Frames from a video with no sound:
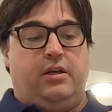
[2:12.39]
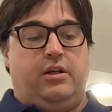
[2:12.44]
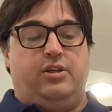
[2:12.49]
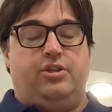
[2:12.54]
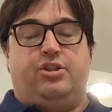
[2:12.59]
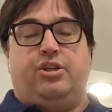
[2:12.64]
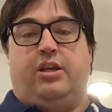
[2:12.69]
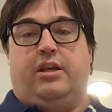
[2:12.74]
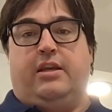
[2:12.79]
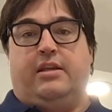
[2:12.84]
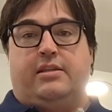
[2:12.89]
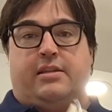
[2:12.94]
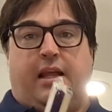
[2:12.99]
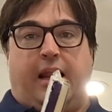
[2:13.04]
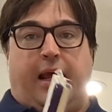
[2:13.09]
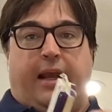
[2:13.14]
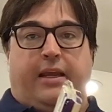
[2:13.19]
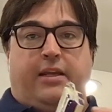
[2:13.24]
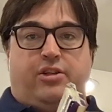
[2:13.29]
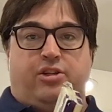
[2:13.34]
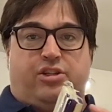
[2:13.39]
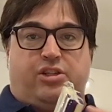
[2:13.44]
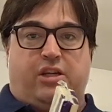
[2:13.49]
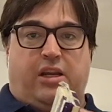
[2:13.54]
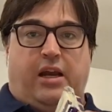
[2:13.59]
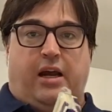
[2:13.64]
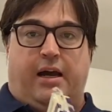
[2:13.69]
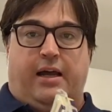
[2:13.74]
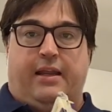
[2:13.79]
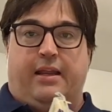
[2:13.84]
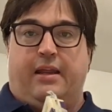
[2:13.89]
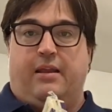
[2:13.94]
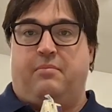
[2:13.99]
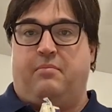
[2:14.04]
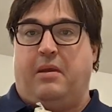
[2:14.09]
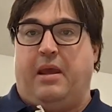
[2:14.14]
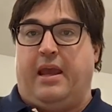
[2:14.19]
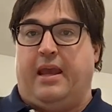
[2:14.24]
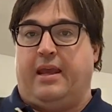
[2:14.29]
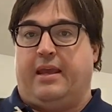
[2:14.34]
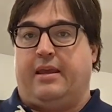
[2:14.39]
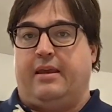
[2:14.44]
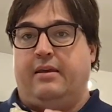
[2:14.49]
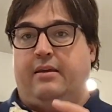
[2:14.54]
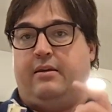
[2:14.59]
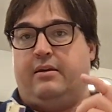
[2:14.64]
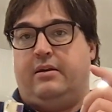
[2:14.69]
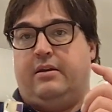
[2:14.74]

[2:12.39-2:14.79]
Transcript: cheese, and I can just cut and make